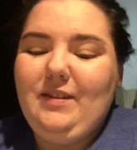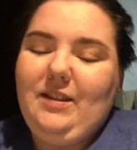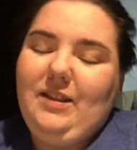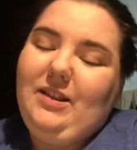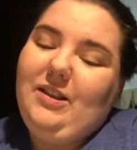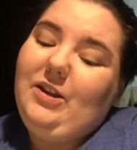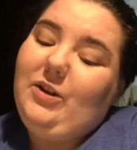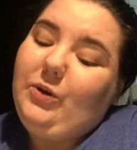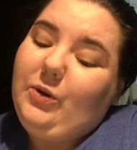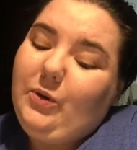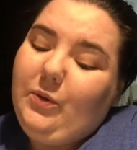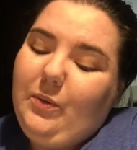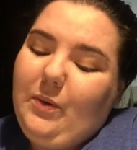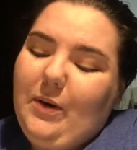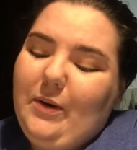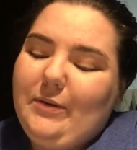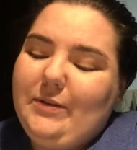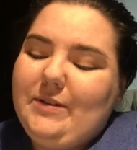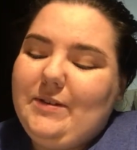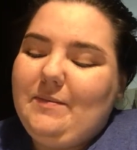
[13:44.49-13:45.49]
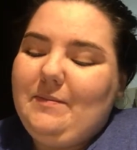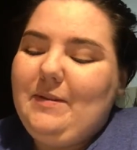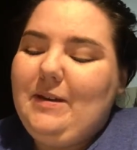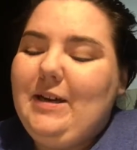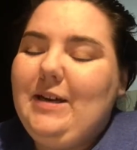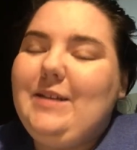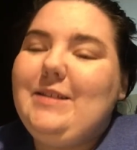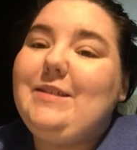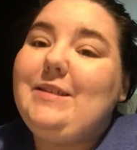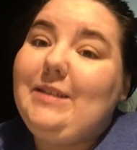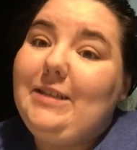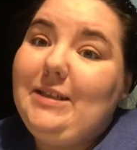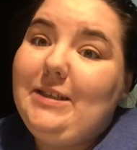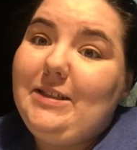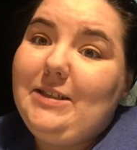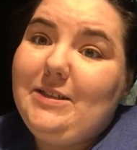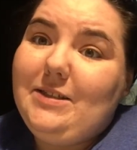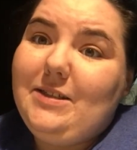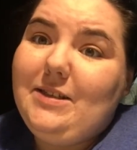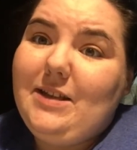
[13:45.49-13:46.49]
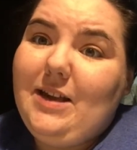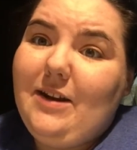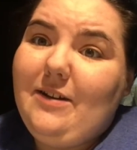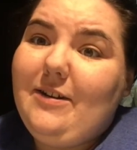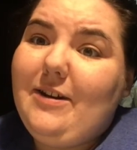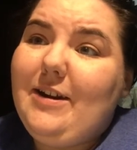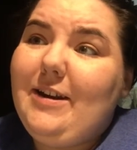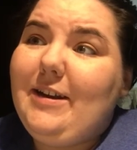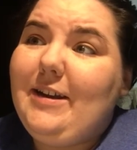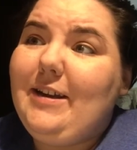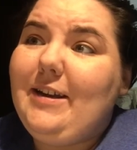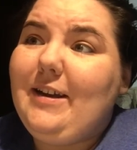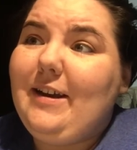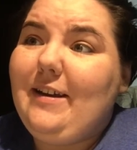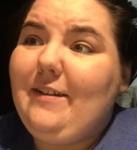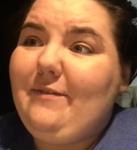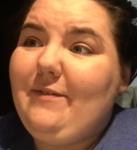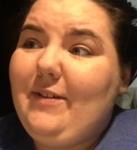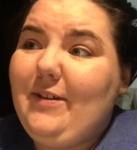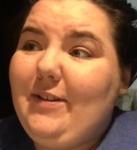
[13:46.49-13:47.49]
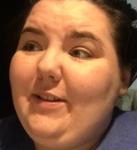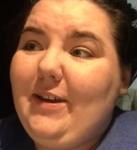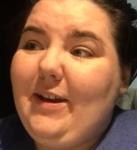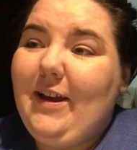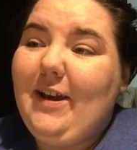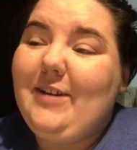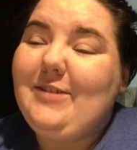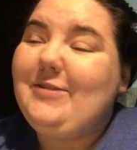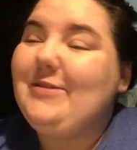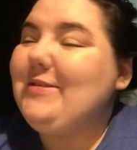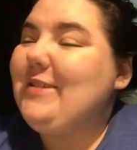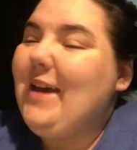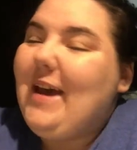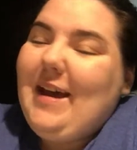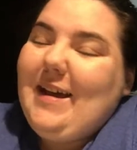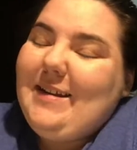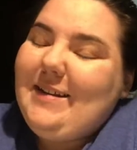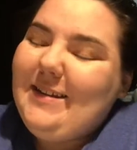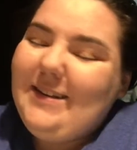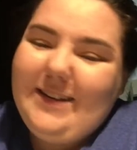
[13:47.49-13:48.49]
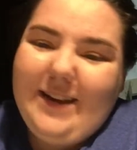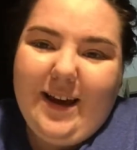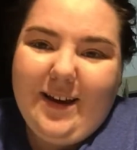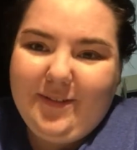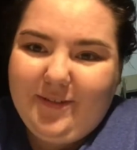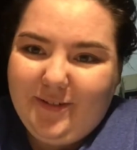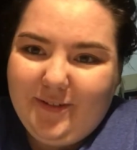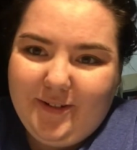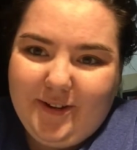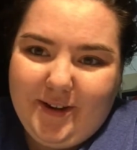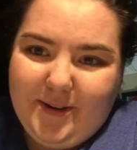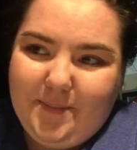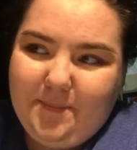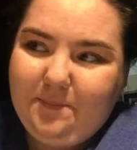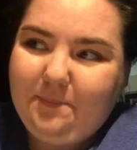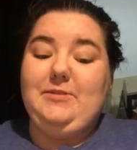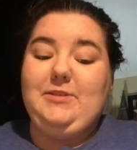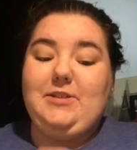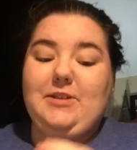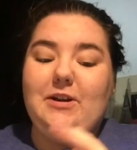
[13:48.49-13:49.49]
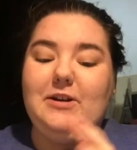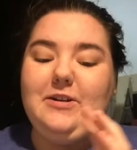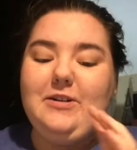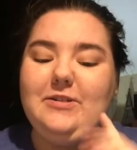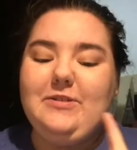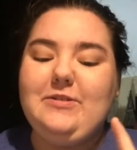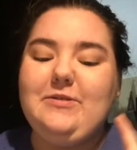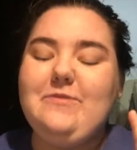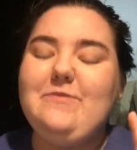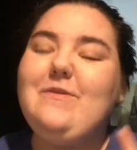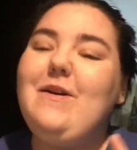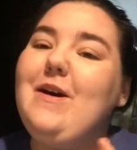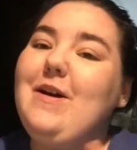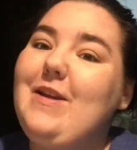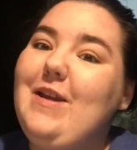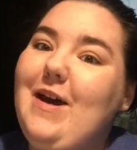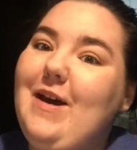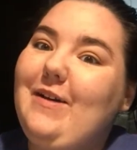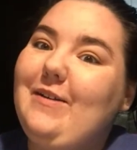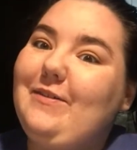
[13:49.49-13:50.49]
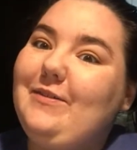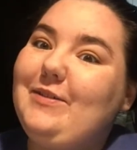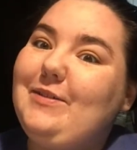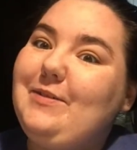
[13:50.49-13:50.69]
little quotes, and because Lynn's narrating it, I felt like I just had to download it. Starting to run out of